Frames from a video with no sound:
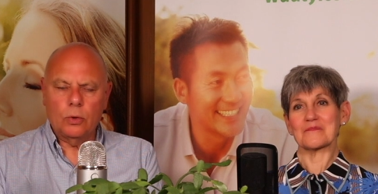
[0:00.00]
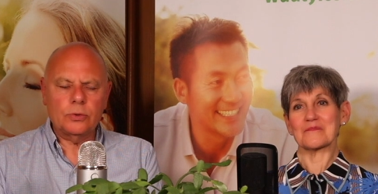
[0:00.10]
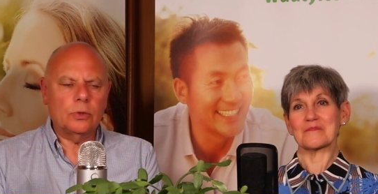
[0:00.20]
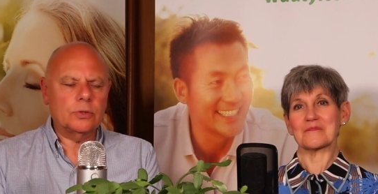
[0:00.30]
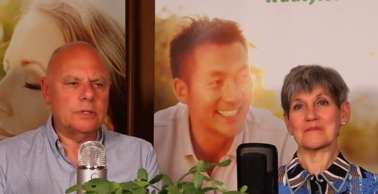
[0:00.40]
Speaker 1: What
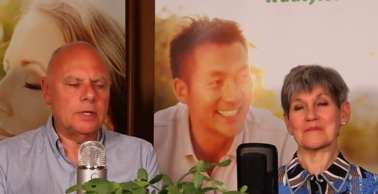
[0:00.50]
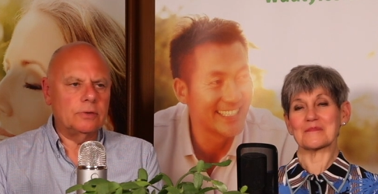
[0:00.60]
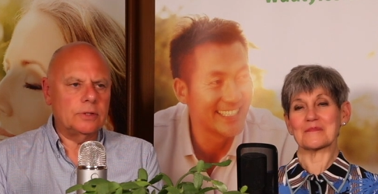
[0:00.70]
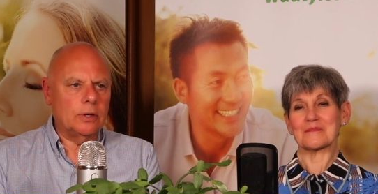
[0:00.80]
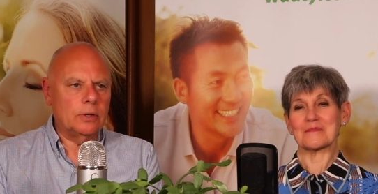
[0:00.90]
Doctors
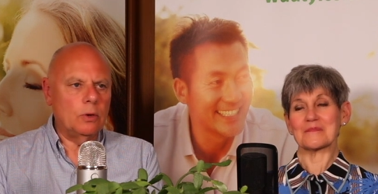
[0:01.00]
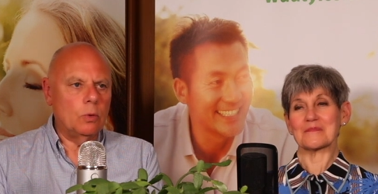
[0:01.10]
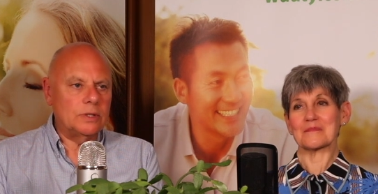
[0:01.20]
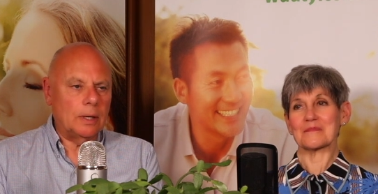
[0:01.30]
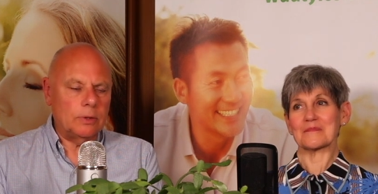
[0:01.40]
Don't Tell You,
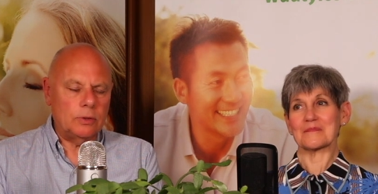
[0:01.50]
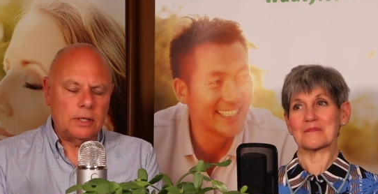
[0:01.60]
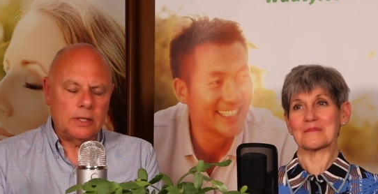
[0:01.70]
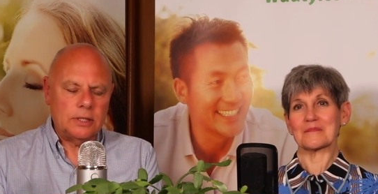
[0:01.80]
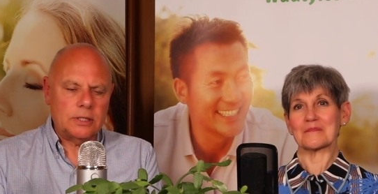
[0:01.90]
w
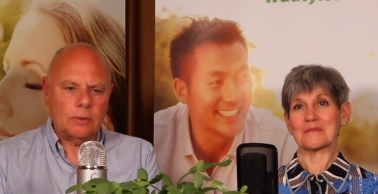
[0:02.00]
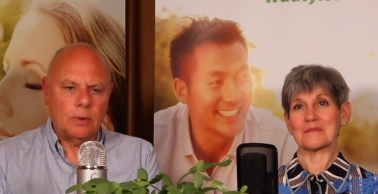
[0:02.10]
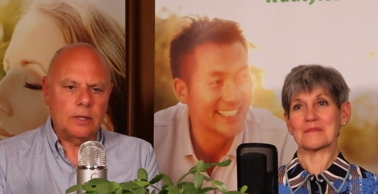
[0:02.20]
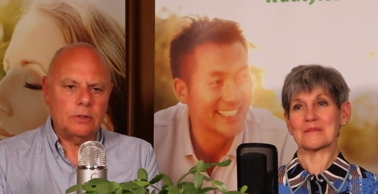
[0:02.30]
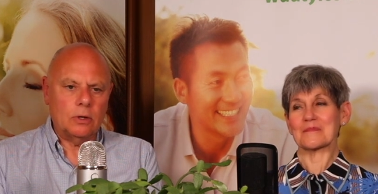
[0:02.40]
d d t
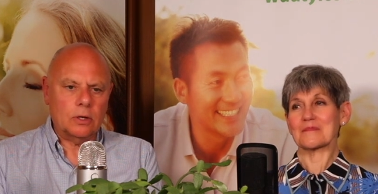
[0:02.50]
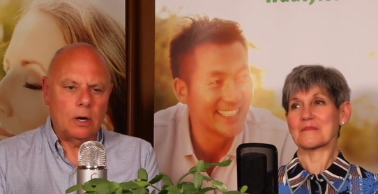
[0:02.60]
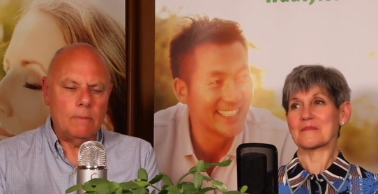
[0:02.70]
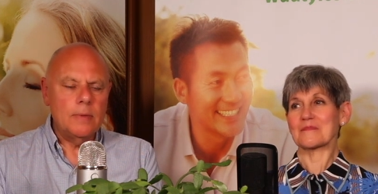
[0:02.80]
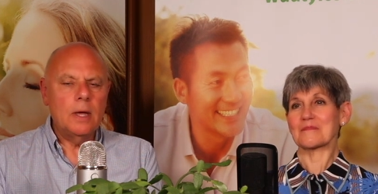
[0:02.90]
y dot
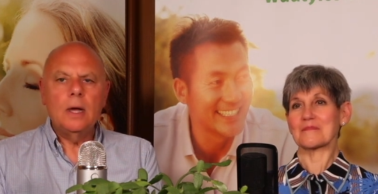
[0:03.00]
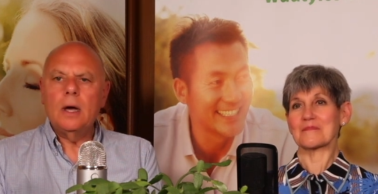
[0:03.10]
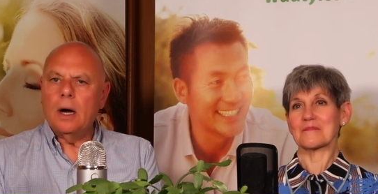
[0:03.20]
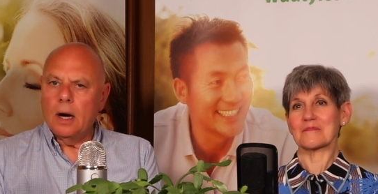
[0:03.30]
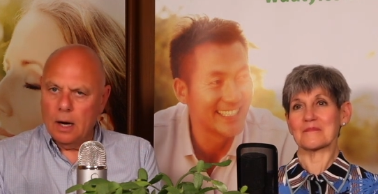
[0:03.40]
com.
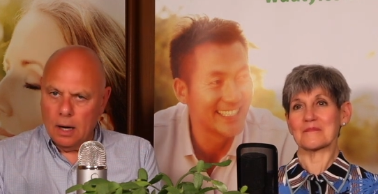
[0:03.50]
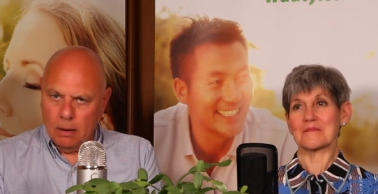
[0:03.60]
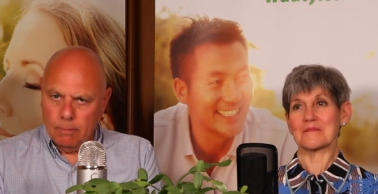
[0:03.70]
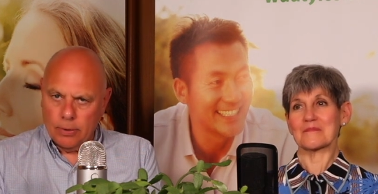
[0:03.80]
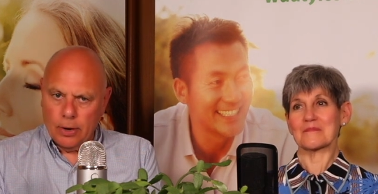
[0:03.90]

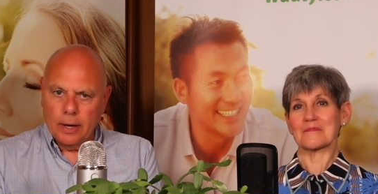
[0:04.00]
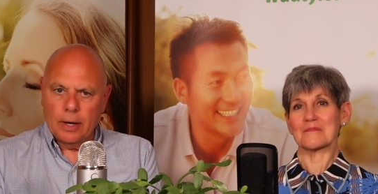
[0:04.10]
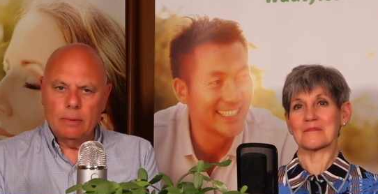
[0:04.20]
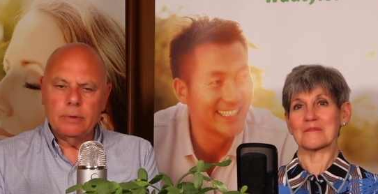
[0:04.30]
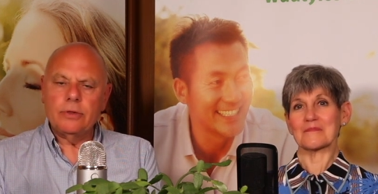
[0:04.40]
I'm Brian
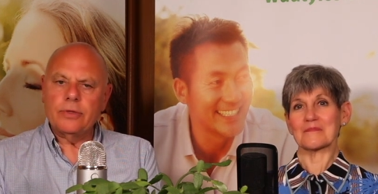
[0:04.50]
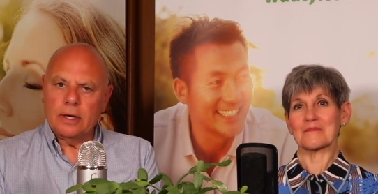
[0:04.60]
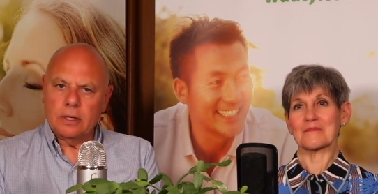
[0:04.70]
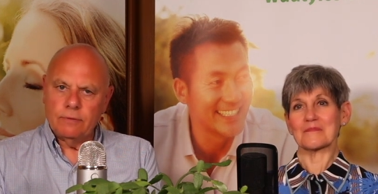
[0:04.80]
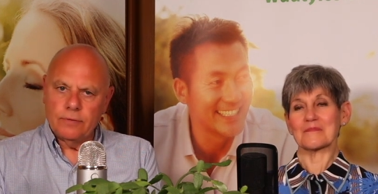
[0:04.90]
Hubbard.
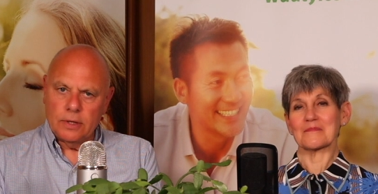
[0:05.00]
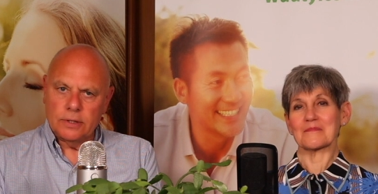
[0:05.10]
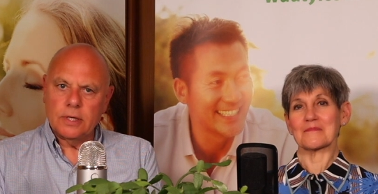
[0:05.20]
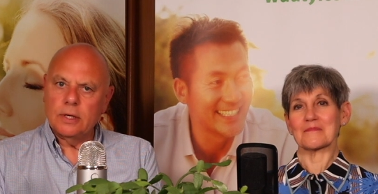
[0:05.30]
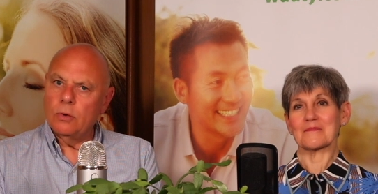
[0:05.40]
Thank you for
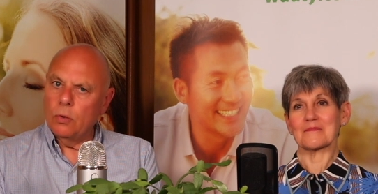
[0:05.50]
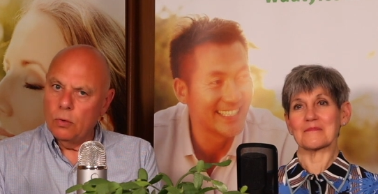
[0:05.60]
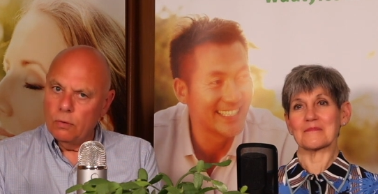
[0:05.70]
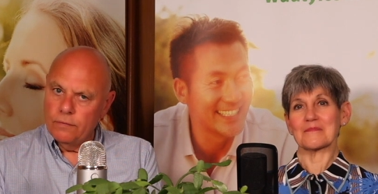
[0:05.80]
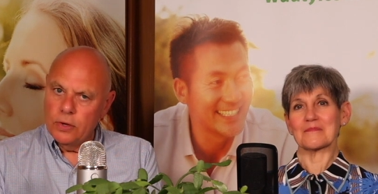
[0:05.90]
listening
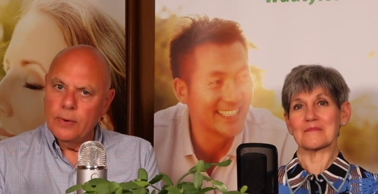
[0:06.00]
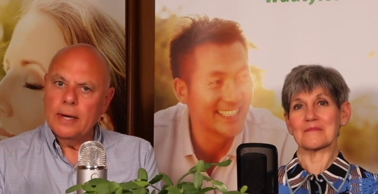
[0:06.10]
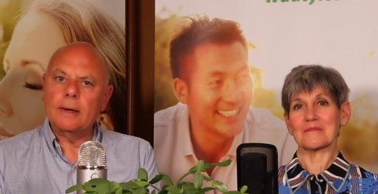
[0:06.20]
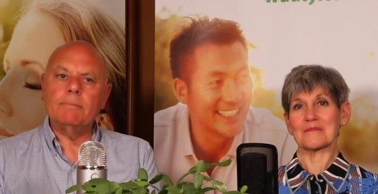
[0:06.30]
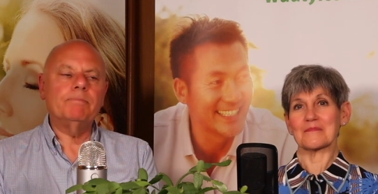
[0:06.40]
or
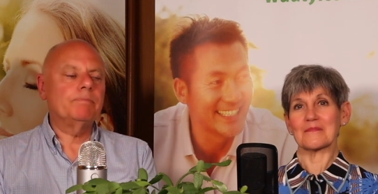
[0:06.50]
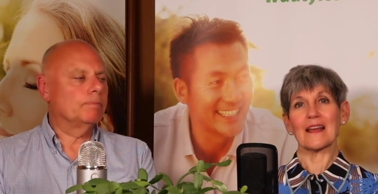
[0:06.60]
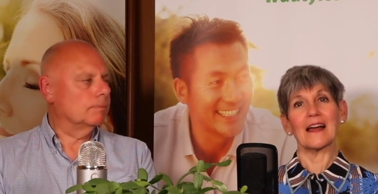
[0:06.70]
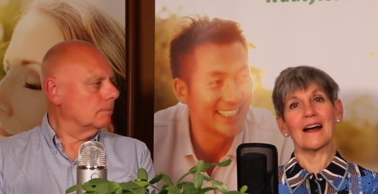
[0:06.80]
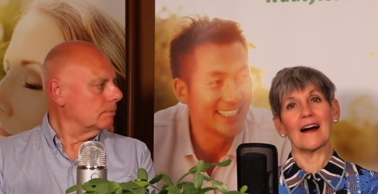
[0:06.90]
Speaker 2: viewing.
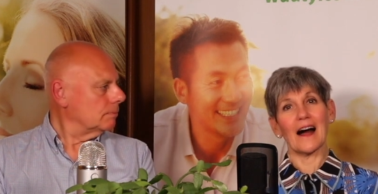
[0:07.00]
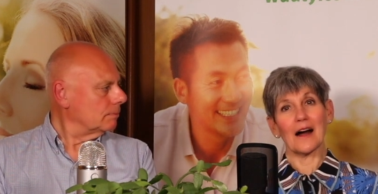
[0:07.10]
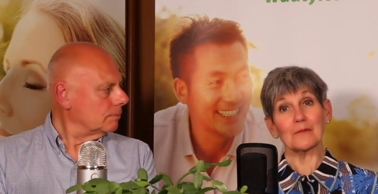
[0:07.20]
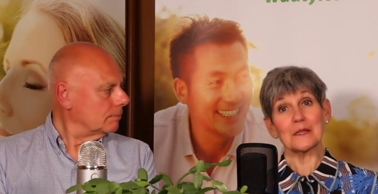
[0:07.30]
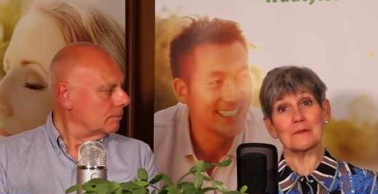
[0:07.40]

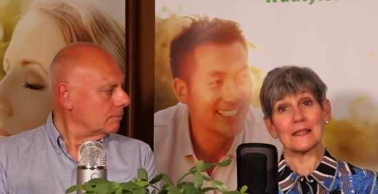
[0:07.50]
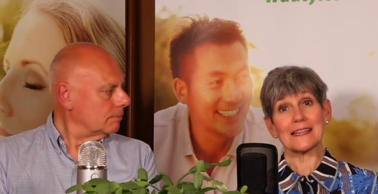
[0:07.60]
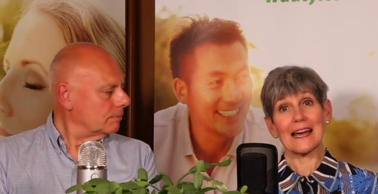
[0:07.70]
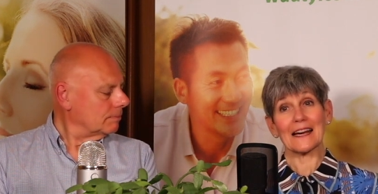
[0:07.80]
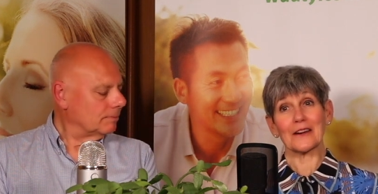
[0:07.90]
I'm Lynne
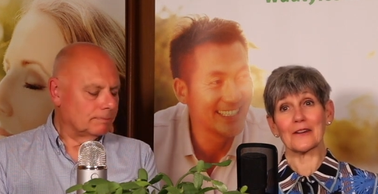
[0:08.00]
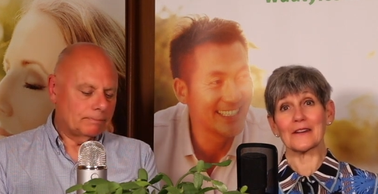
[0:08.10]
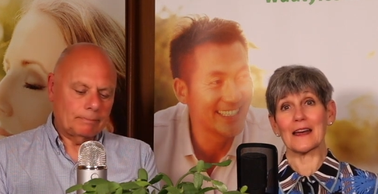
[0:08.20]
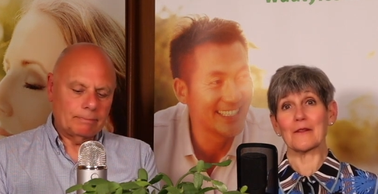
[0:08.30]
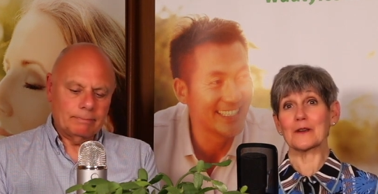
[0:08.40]
McTaggart,
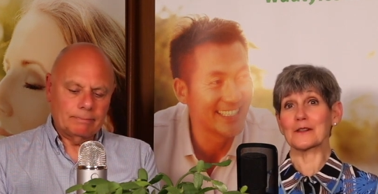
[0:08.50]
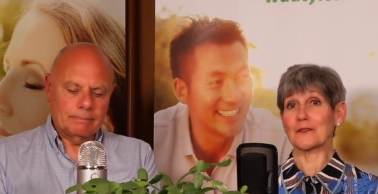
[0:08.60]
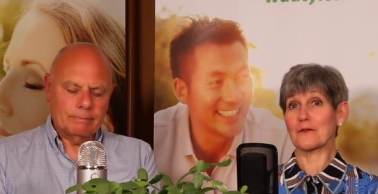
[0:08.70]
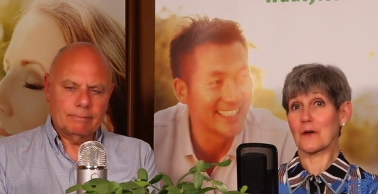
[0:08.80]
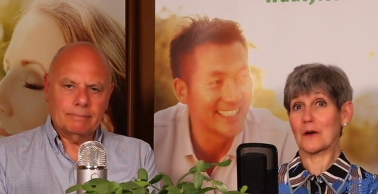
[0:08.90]
and we
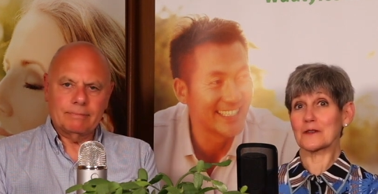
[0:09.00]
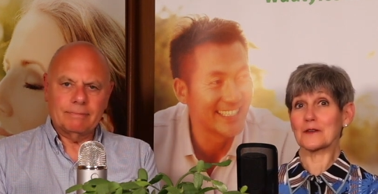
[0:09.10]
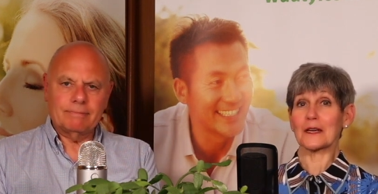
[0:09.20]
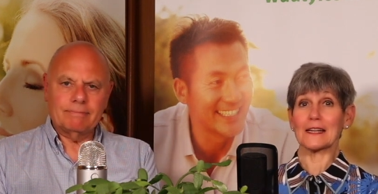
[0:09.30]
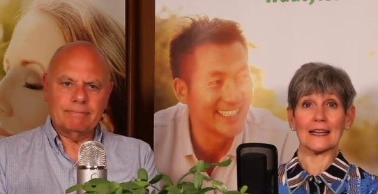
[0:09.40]
look forward
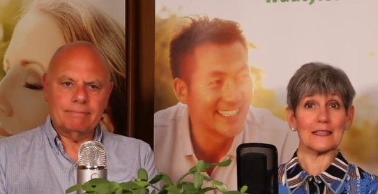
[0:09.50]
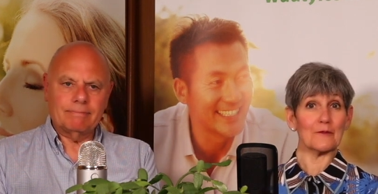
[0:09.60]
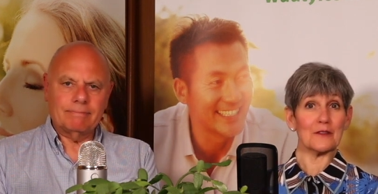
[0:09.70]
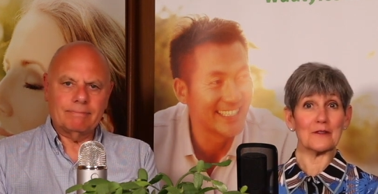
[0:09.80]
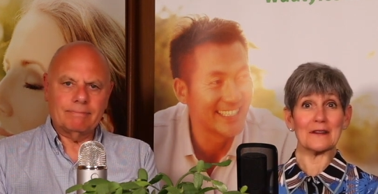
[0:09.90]
to connecting
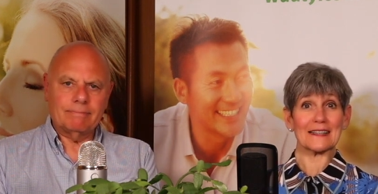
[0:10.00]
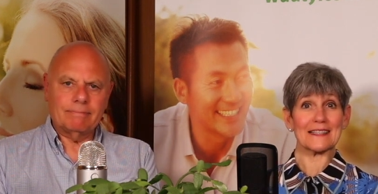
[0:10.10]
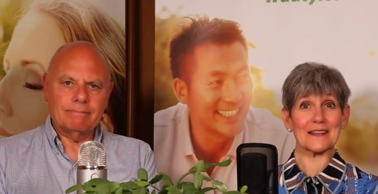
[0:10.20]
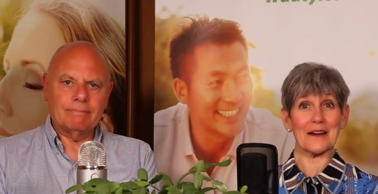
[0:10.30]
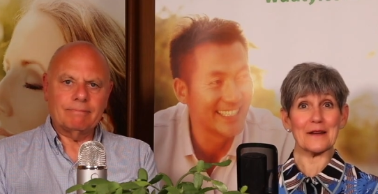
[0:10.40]
with you
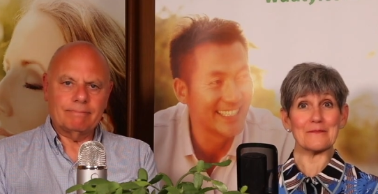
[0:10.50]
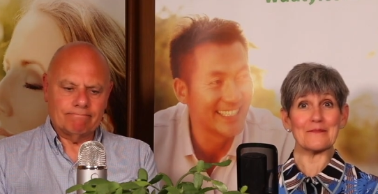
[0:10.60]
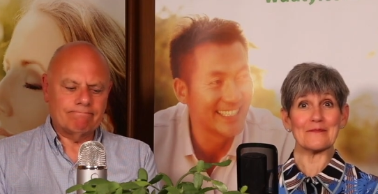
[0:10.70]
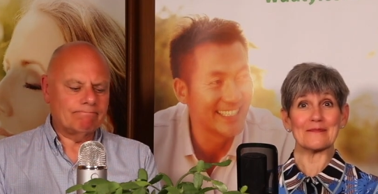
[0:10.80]
next time.